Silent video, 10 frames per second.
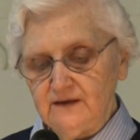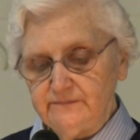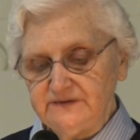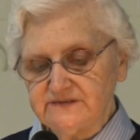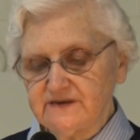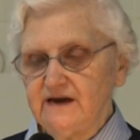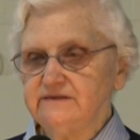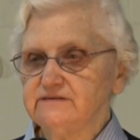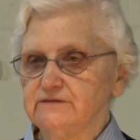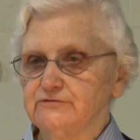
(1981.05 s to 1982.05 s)

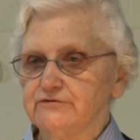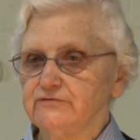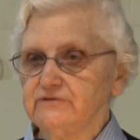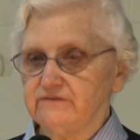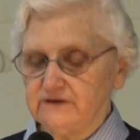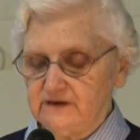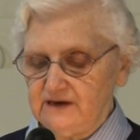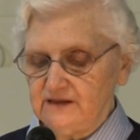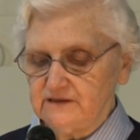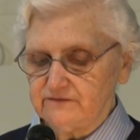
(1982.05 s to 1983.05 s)
Besides the truth of the
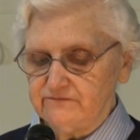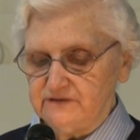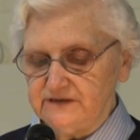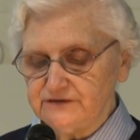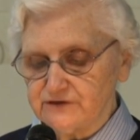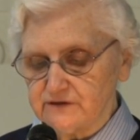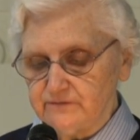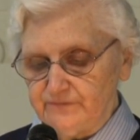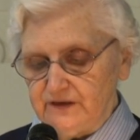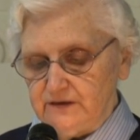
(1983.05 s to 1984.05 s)
Catholic religion,
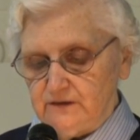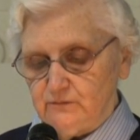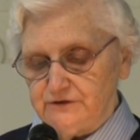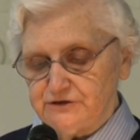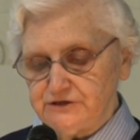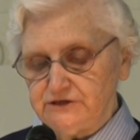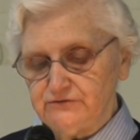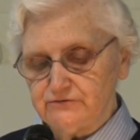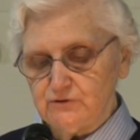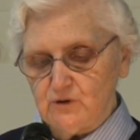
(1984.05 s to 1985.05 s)
which she
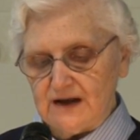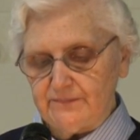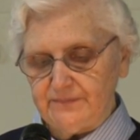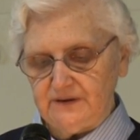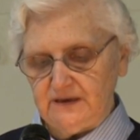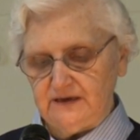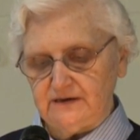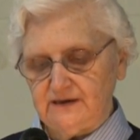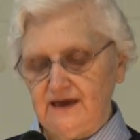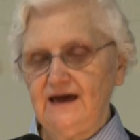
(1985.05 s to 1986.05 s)
drew up in
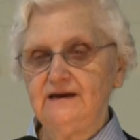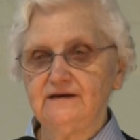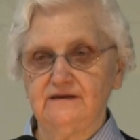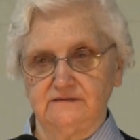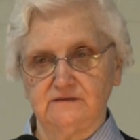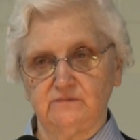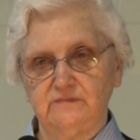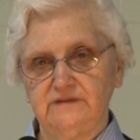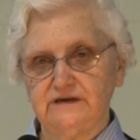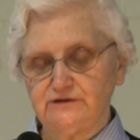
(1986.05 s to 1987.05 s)
a catechism
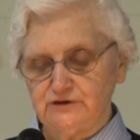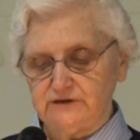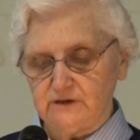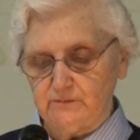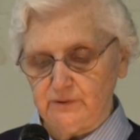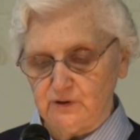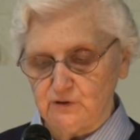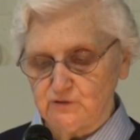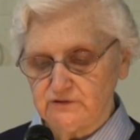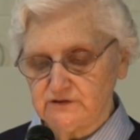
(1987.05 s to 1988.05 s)
that she
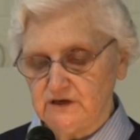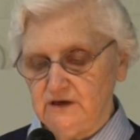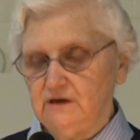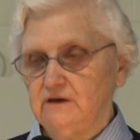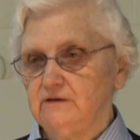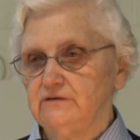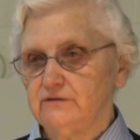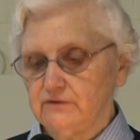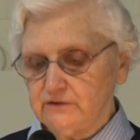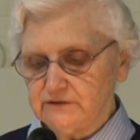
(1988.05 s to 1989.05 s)
composed, the
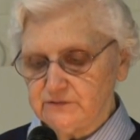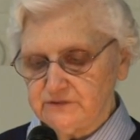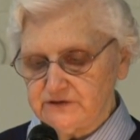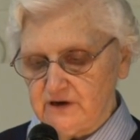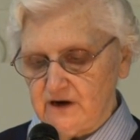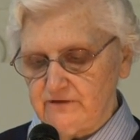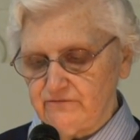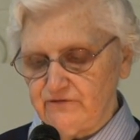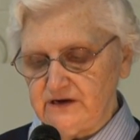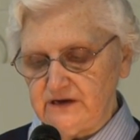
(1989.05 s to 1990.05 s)
girls were taught
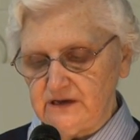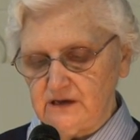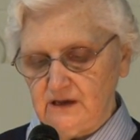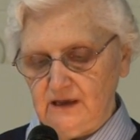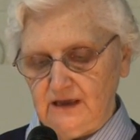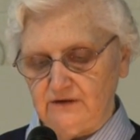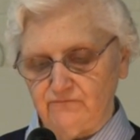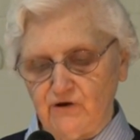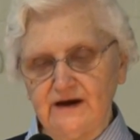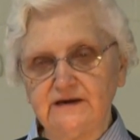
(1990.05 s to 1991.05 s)
reading and
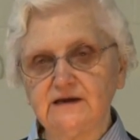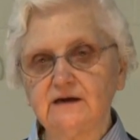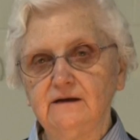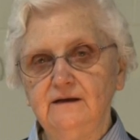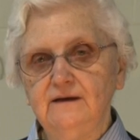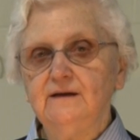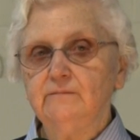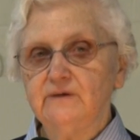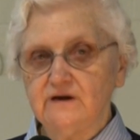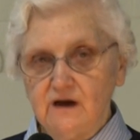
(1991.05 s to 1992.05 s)
writing,
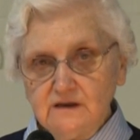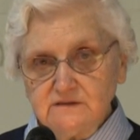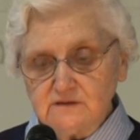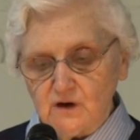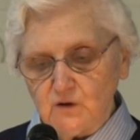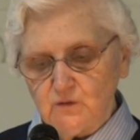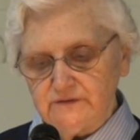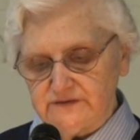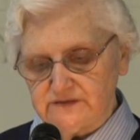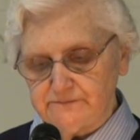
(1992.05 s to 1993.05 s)
but also
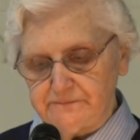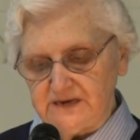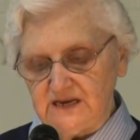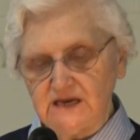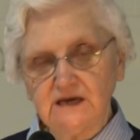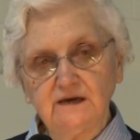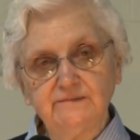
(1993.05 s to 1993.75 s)
spinning